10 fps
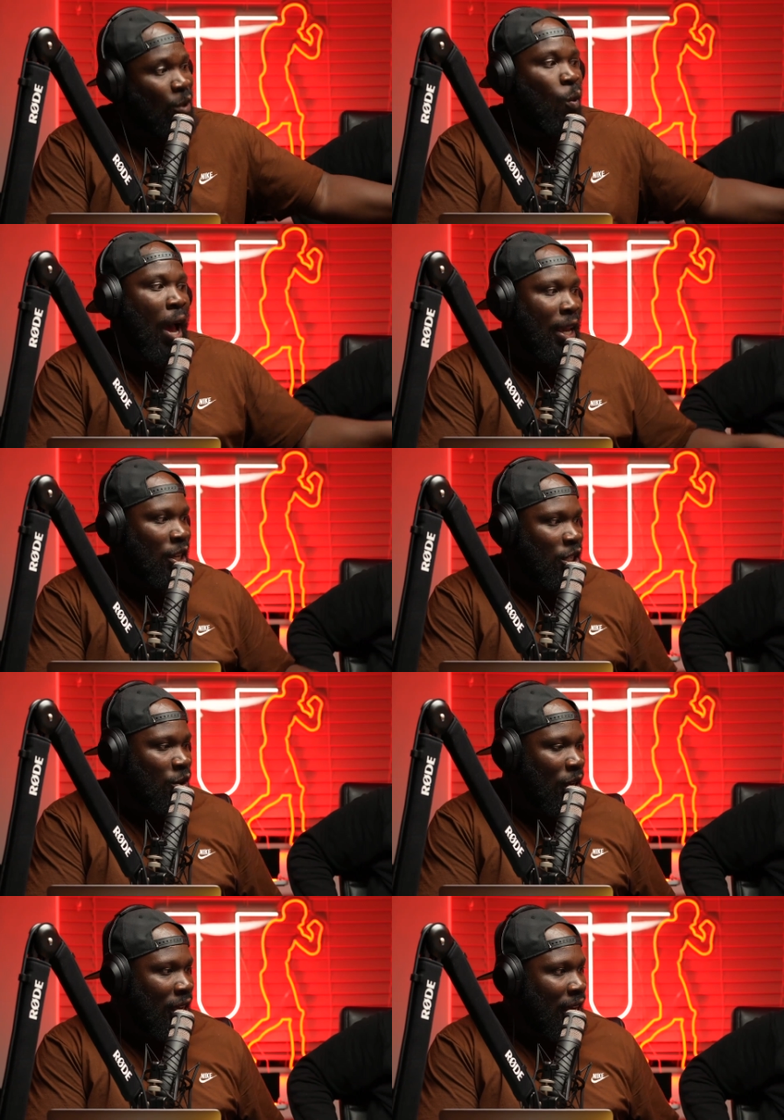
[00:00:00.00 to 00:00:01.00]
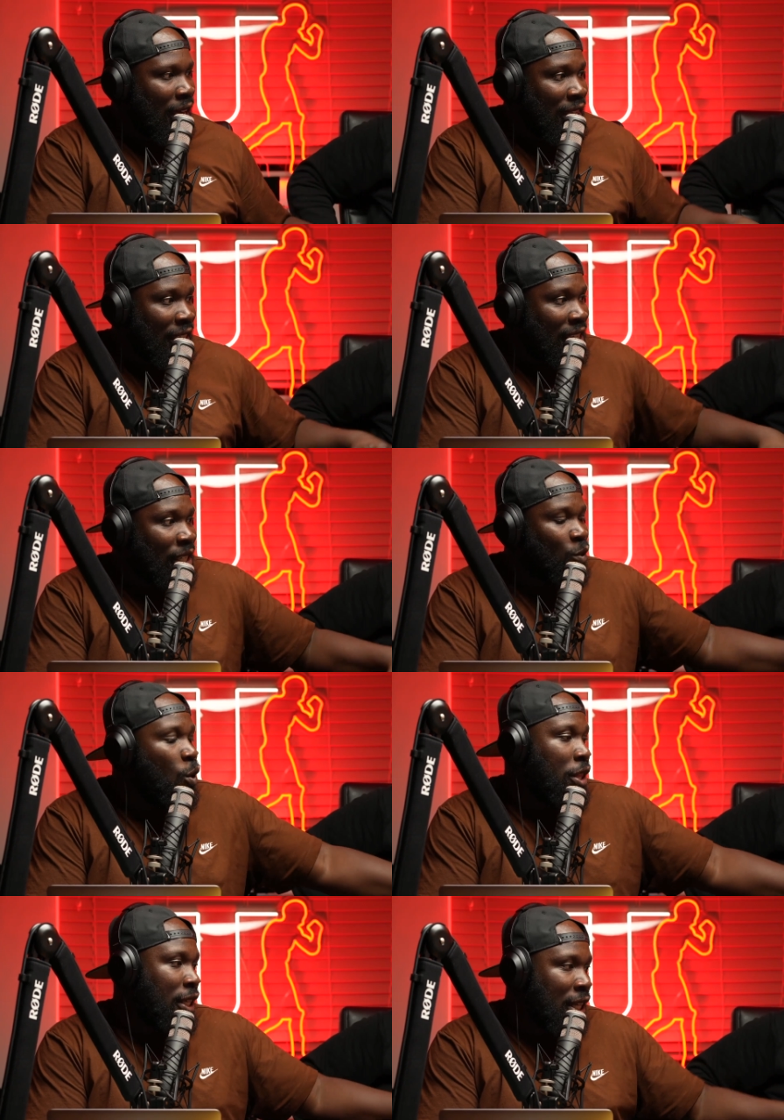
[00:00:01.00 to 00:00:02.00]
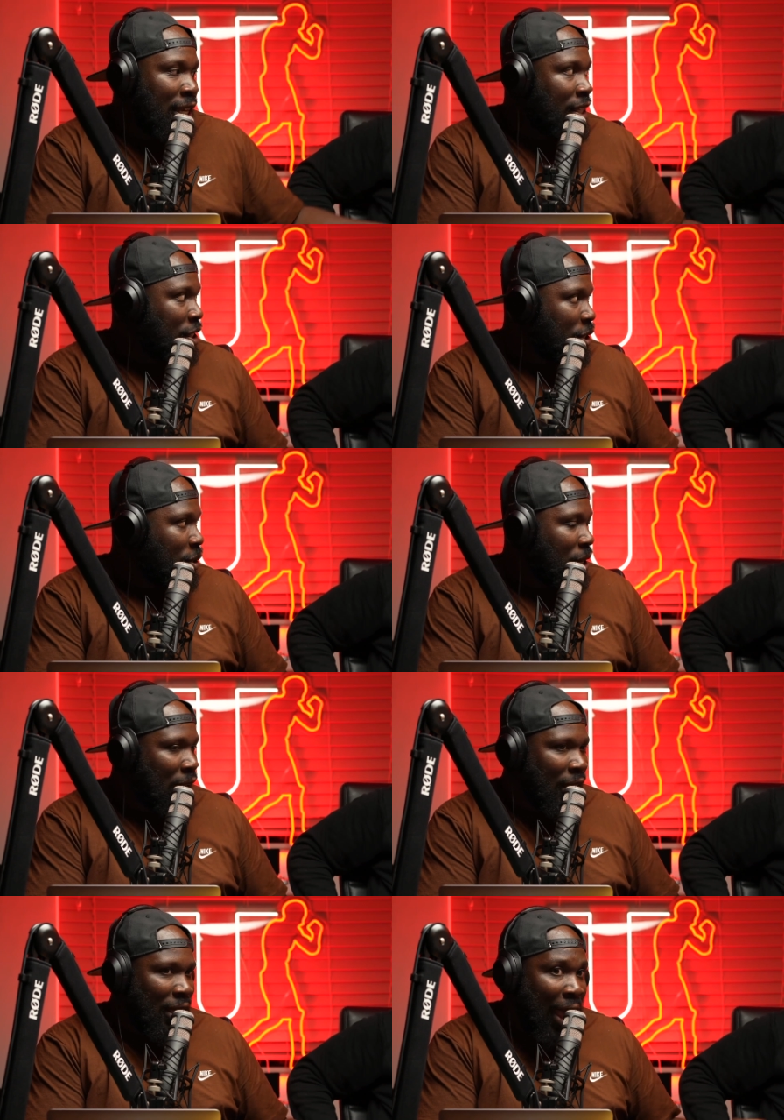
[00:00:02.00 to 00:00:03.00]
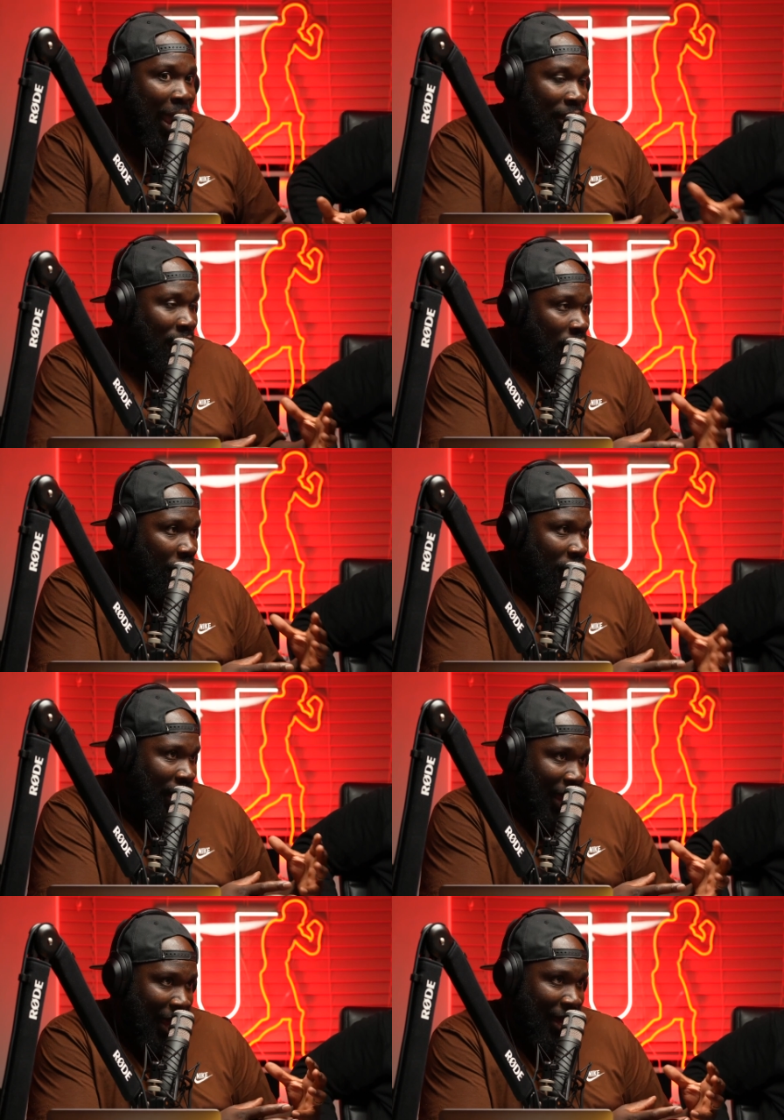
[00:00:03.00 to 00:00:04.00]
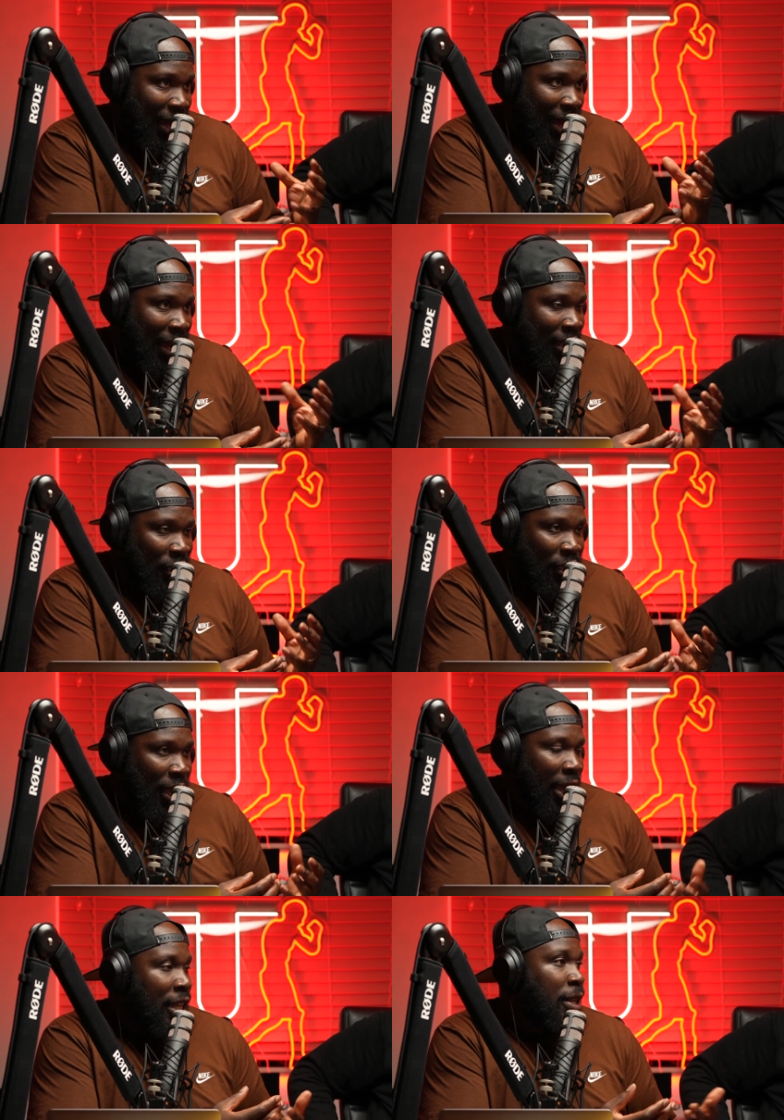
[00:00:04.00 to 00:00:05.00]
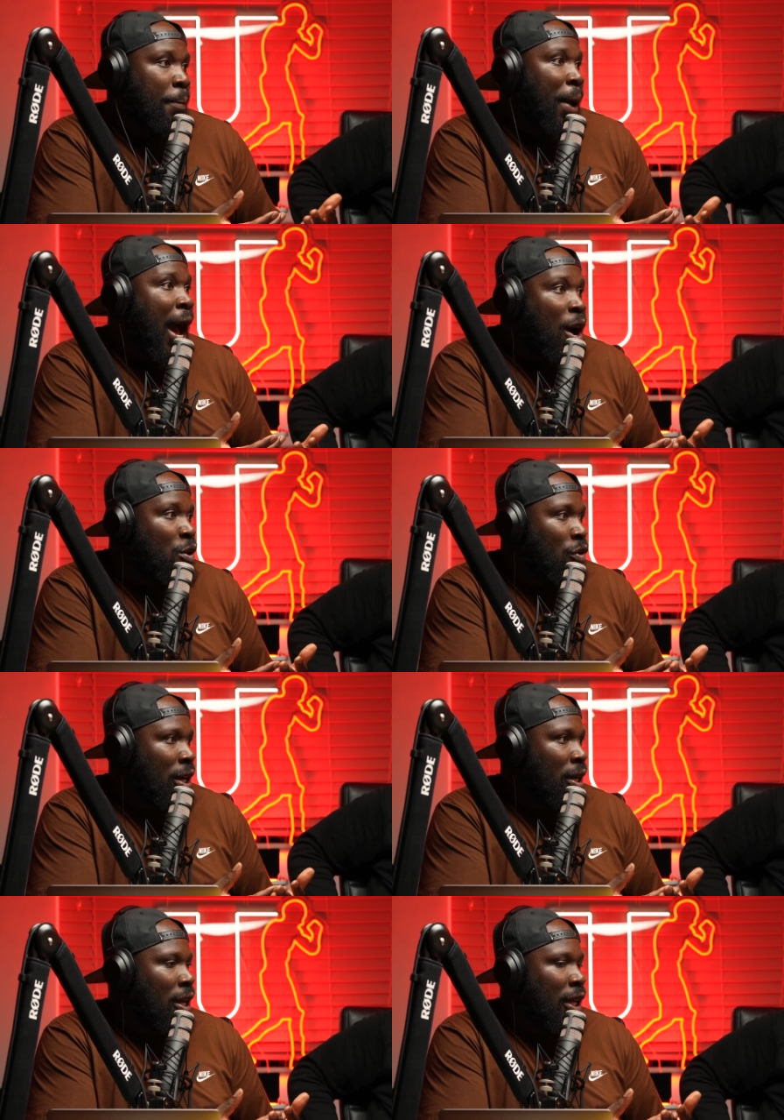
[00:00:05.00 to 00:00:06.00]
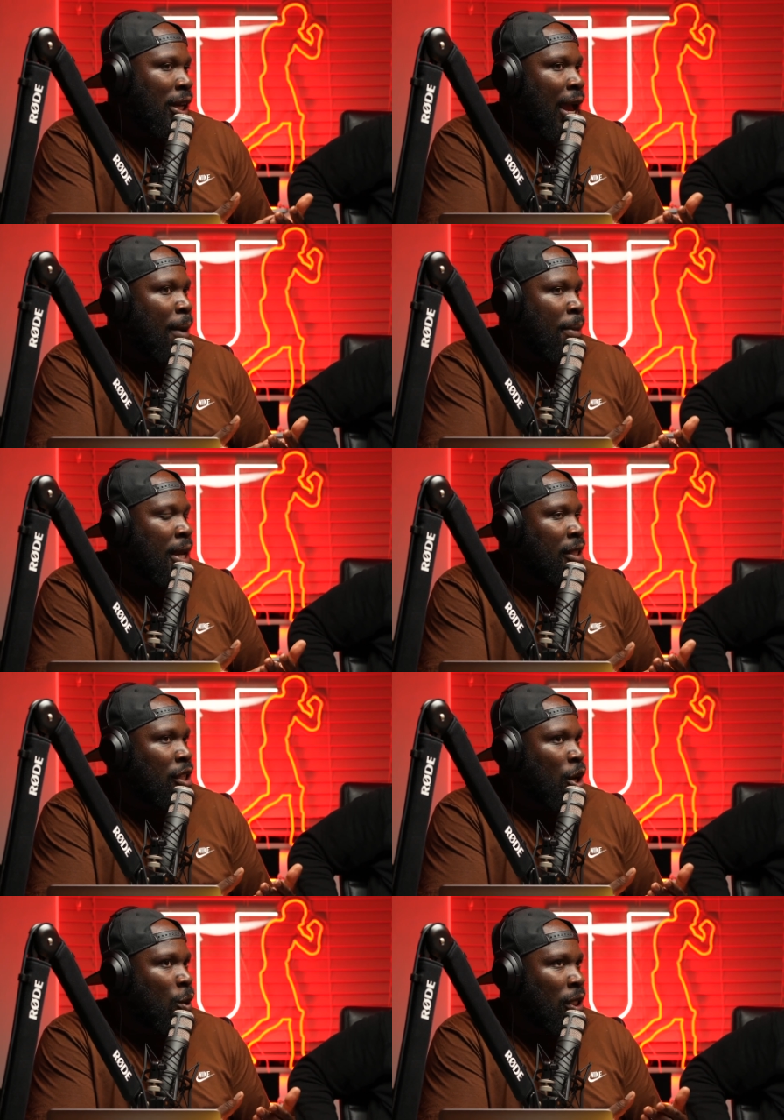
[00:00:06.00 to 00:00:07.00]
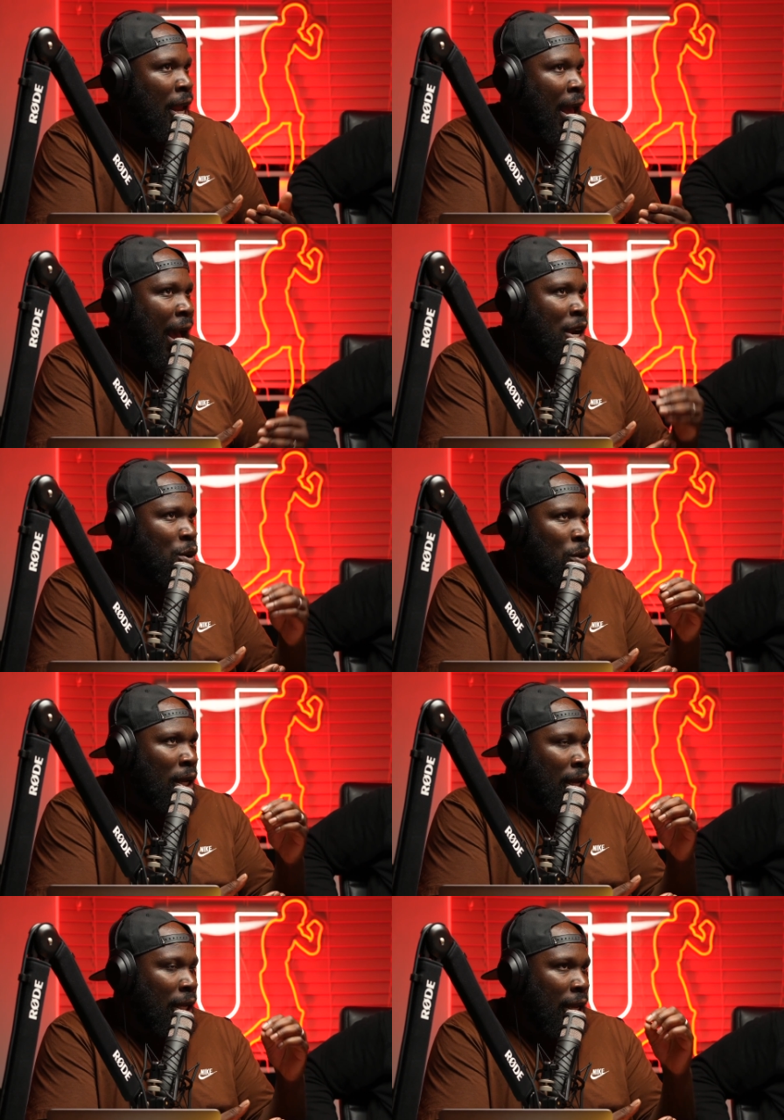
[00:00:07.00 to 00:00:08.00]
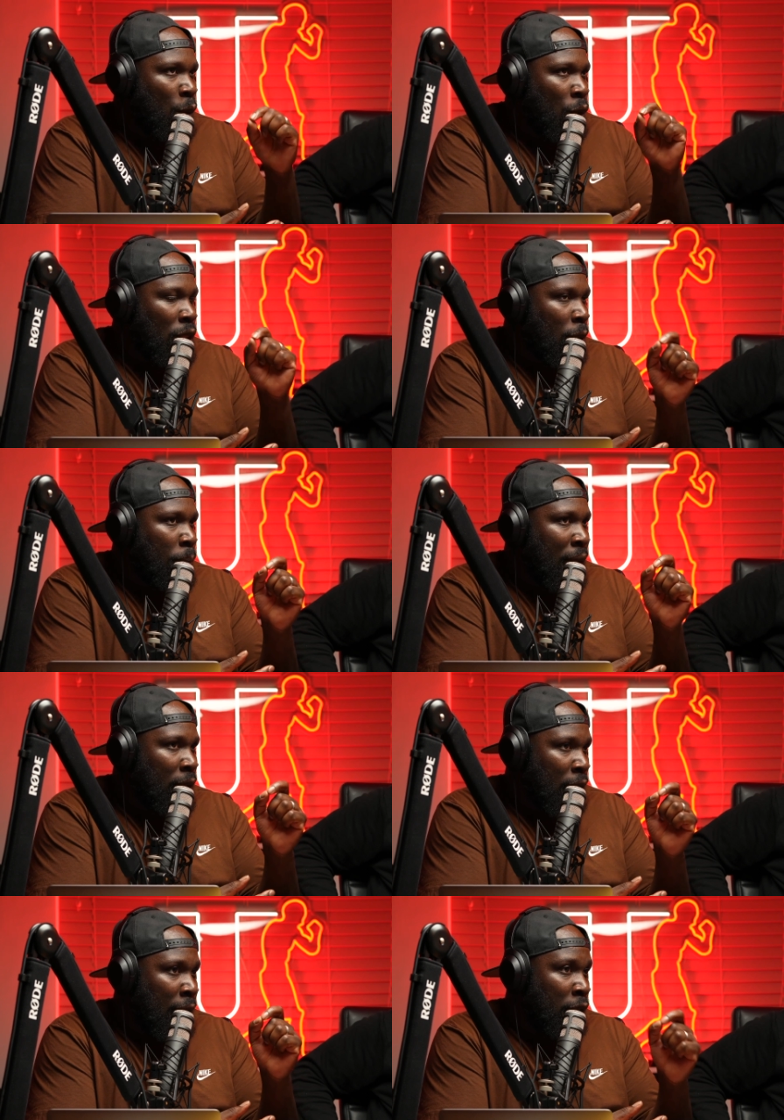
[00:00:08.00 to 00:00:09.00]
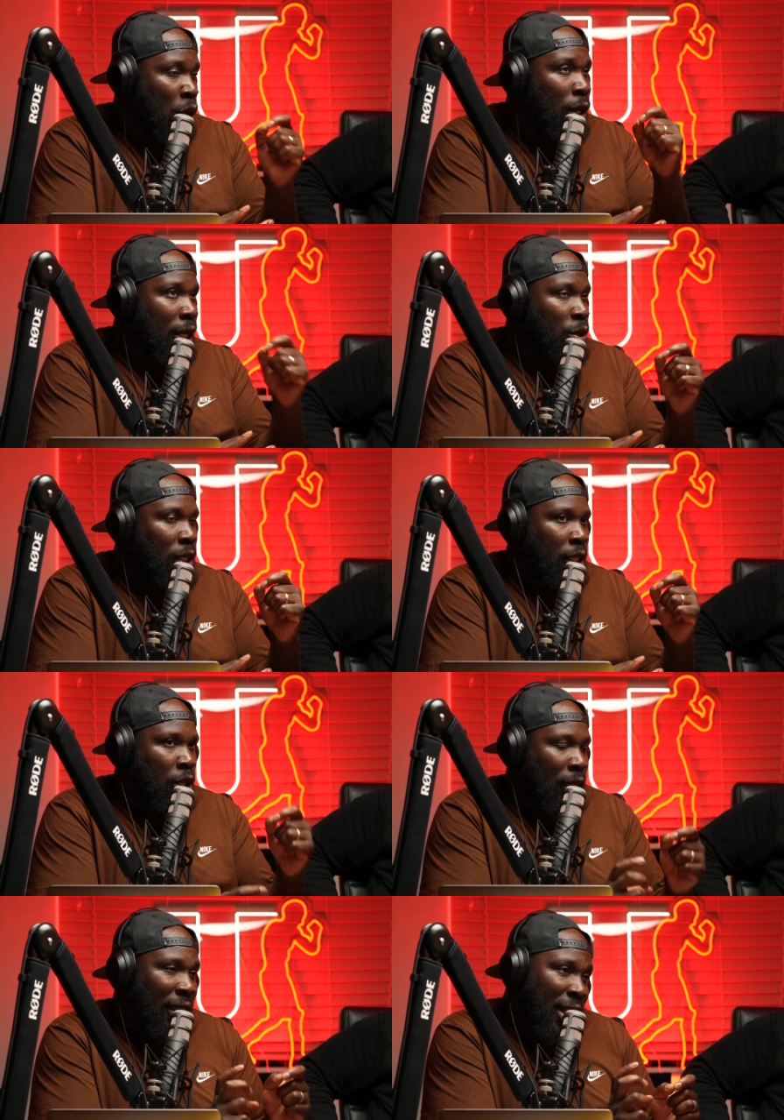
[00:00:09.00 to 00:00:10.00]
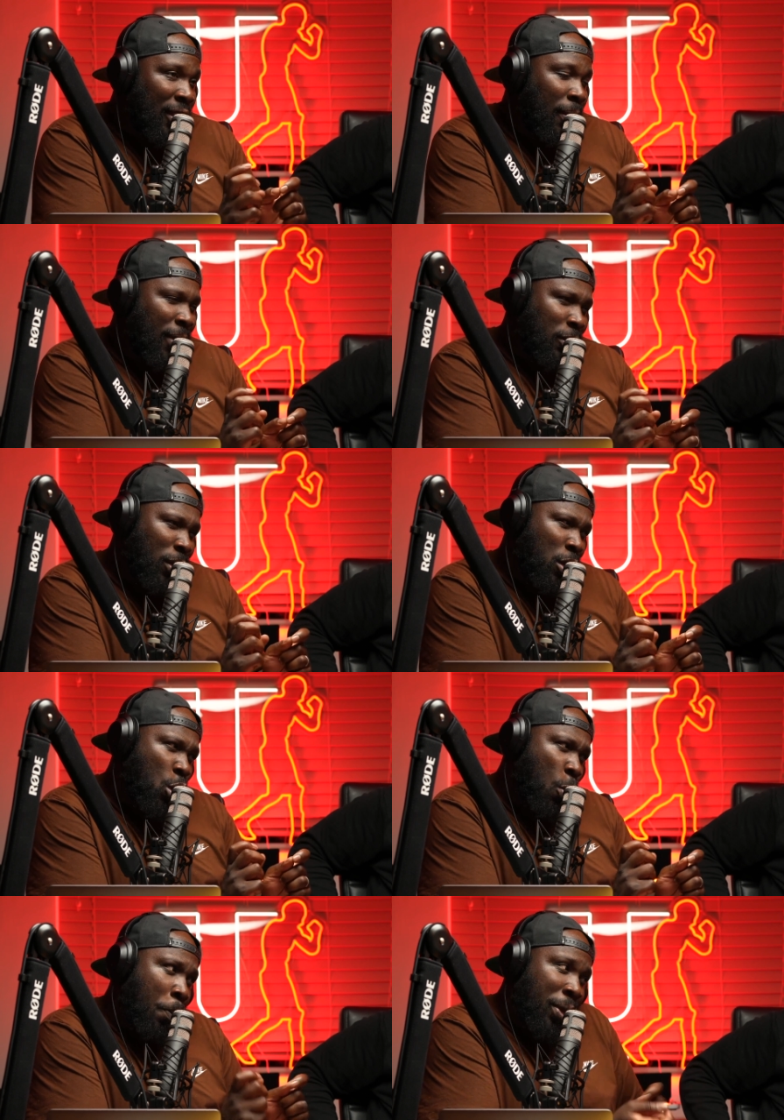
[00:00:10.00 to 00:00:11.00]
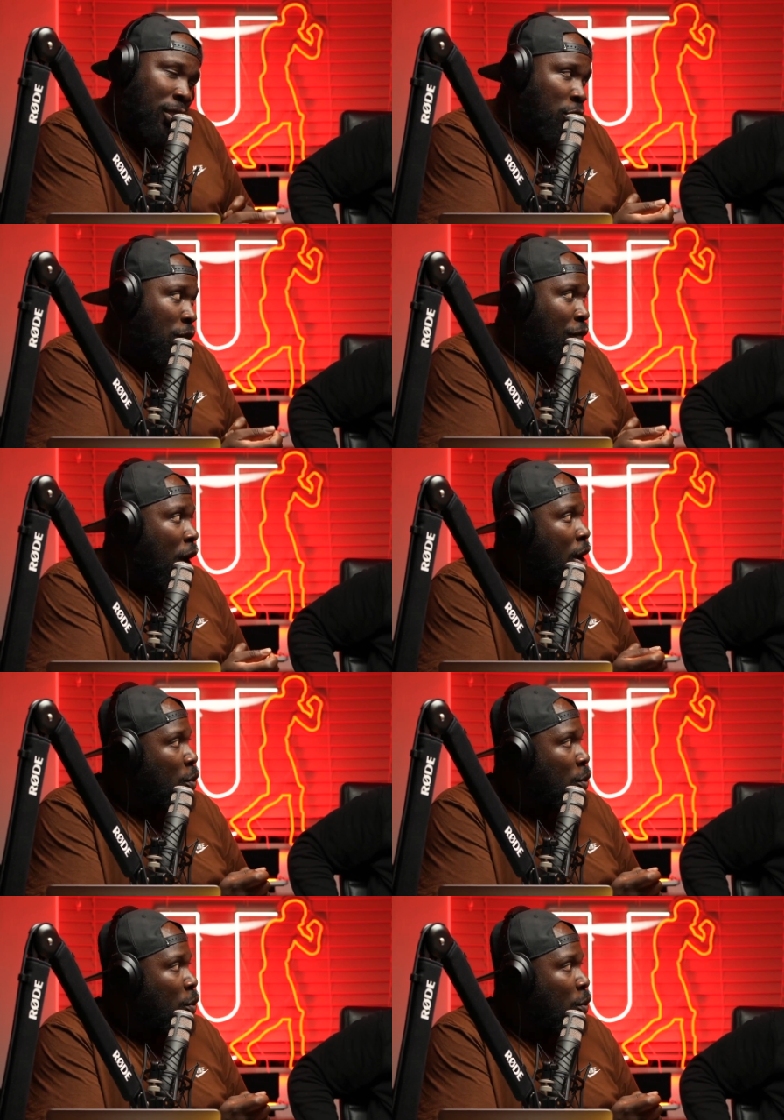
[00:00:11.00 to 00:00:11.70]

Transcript: why you do it. Mm. This is what this leads to. That stuff there is is empowering. is empowering. You know what I mean? So it's like I don't with them and don't get twisted because I think sometimes we can go a bit too far